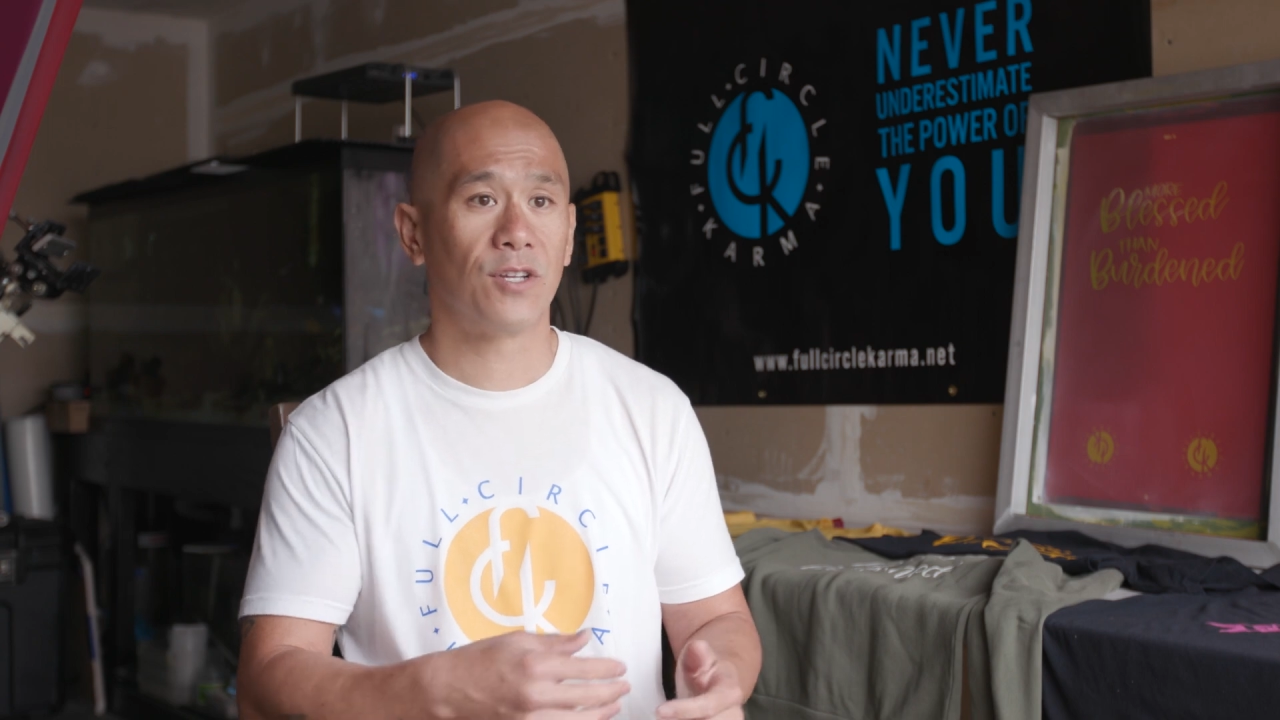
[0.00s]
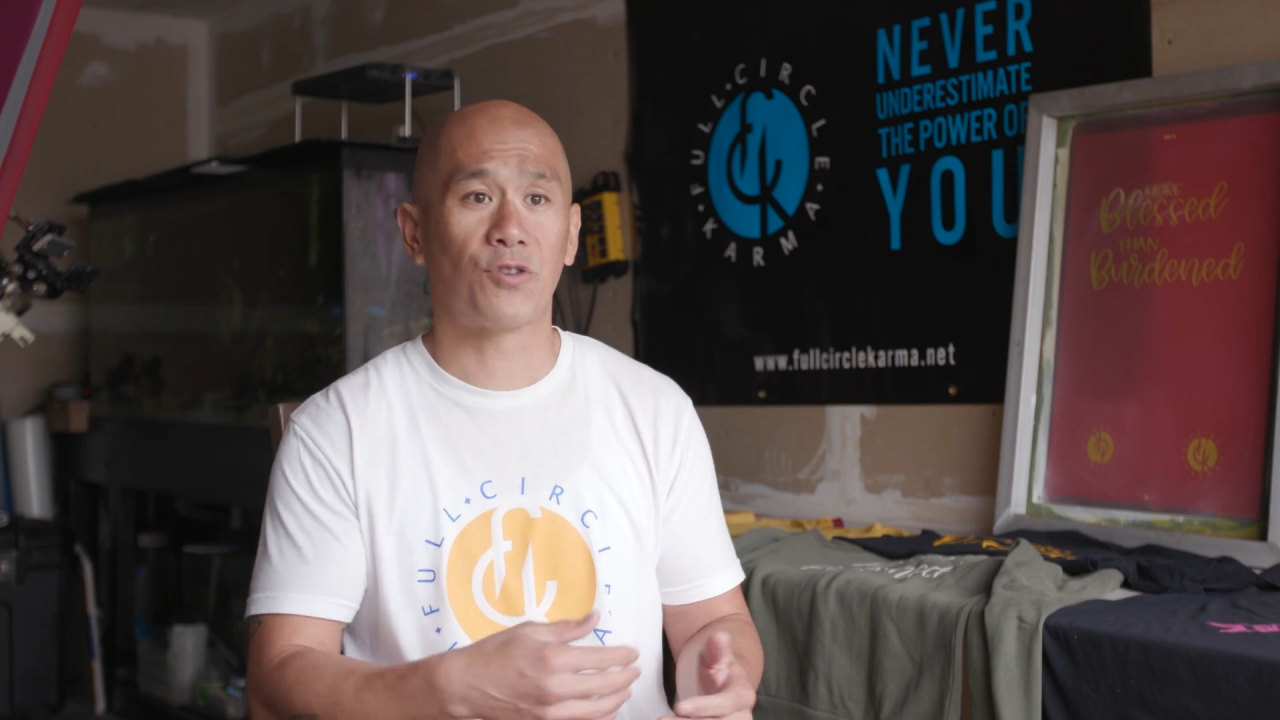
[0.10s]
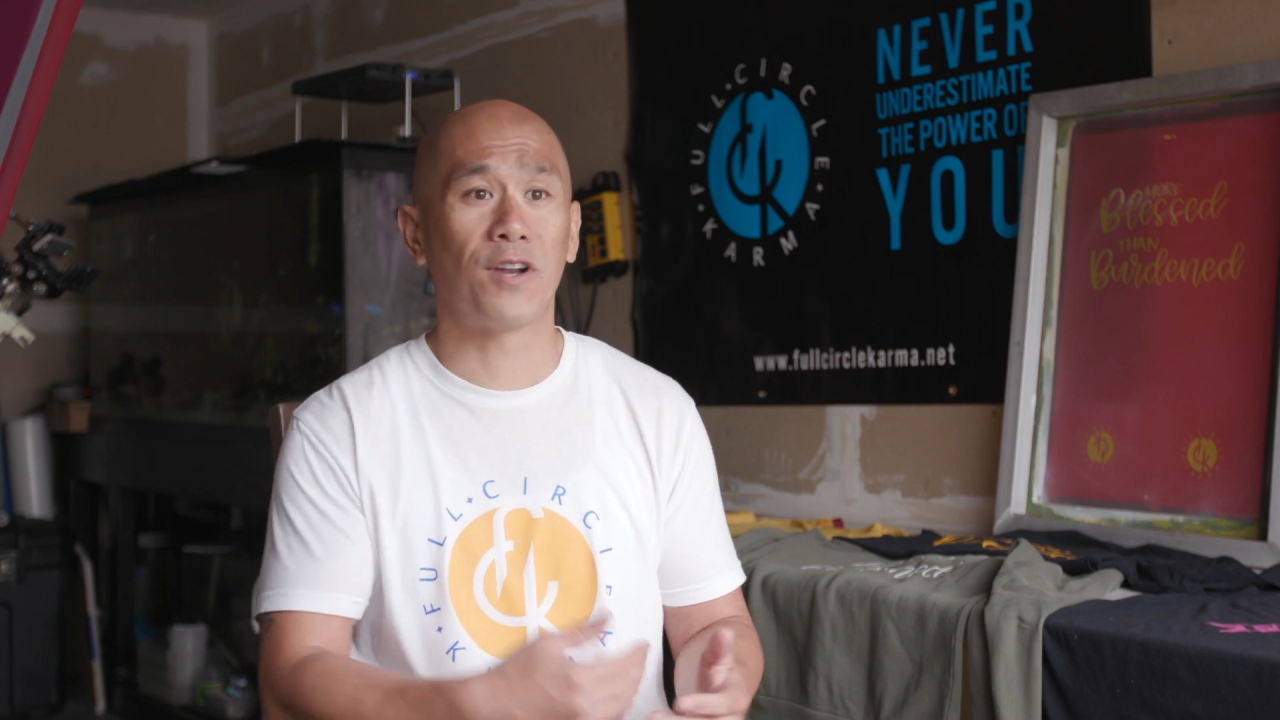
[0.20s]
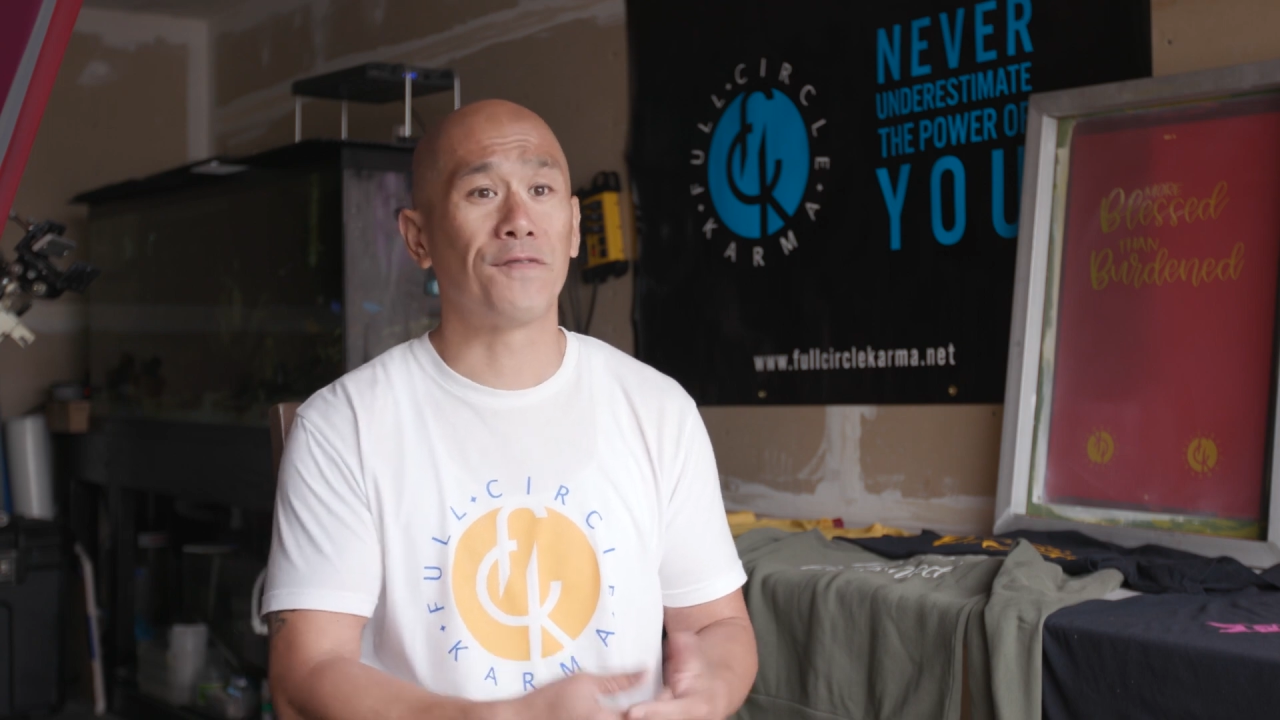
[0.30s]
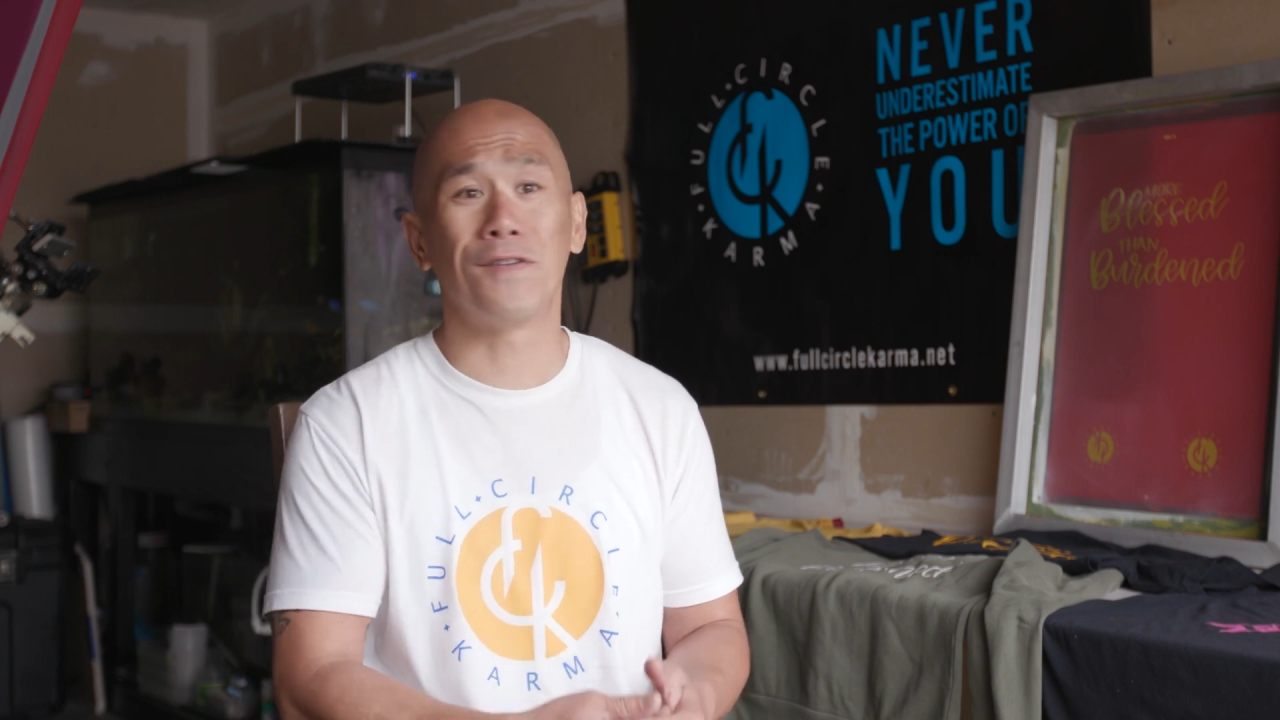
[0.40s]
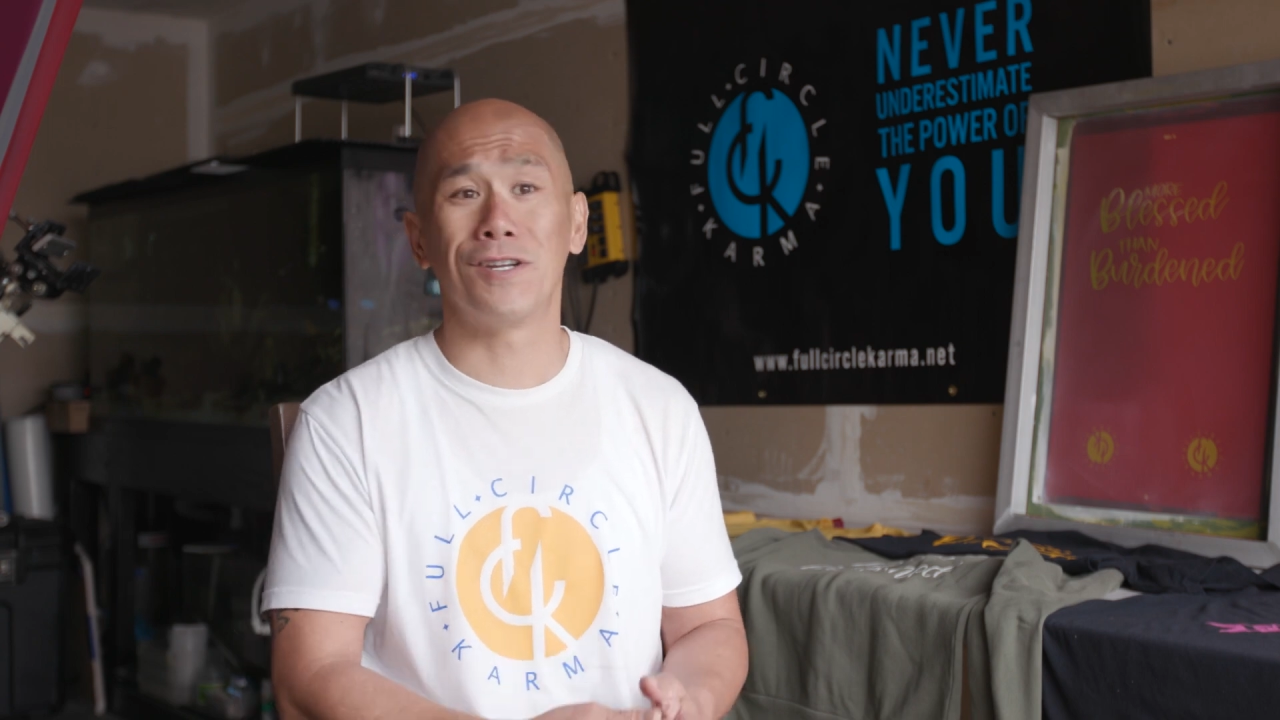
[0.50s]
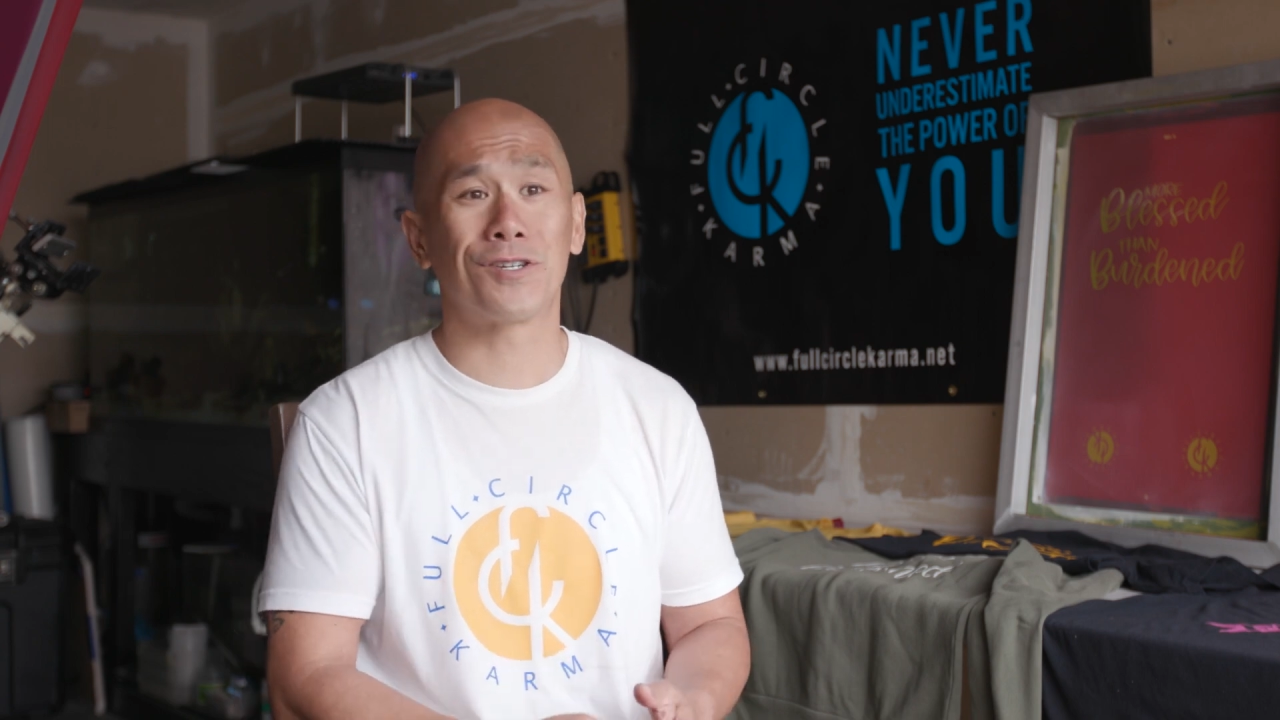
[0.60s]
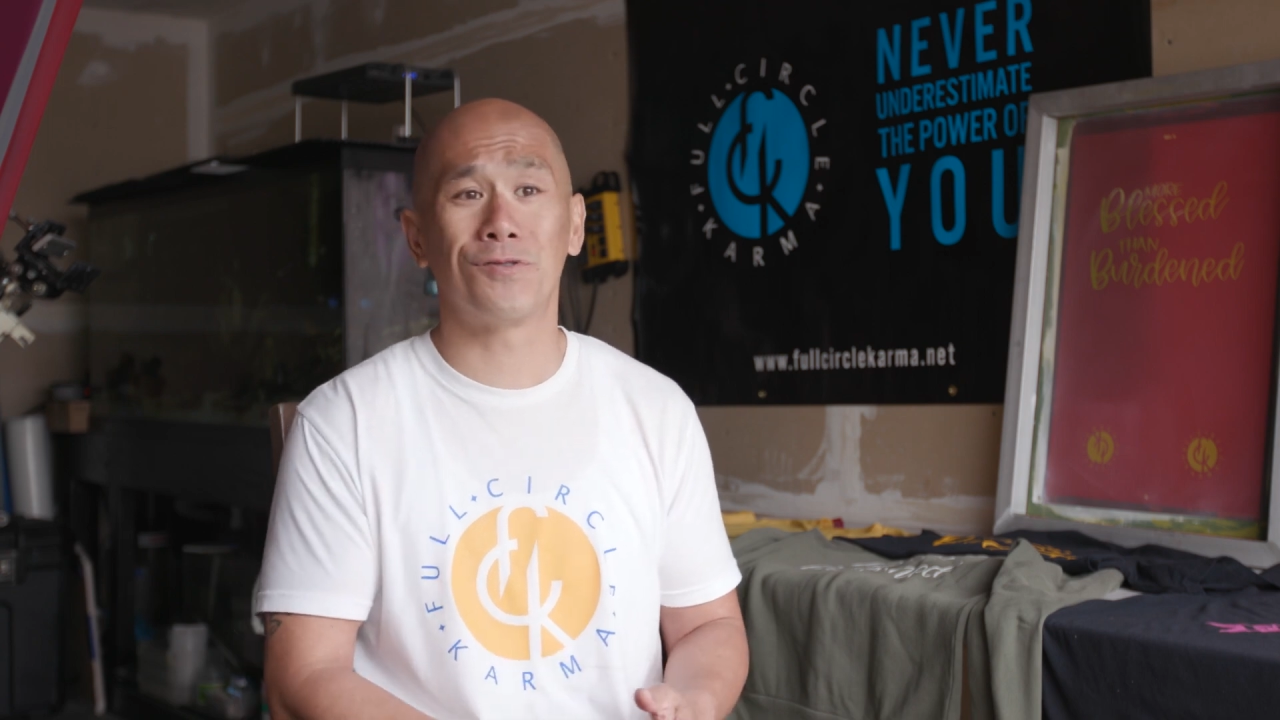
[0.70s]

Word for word: trying to finish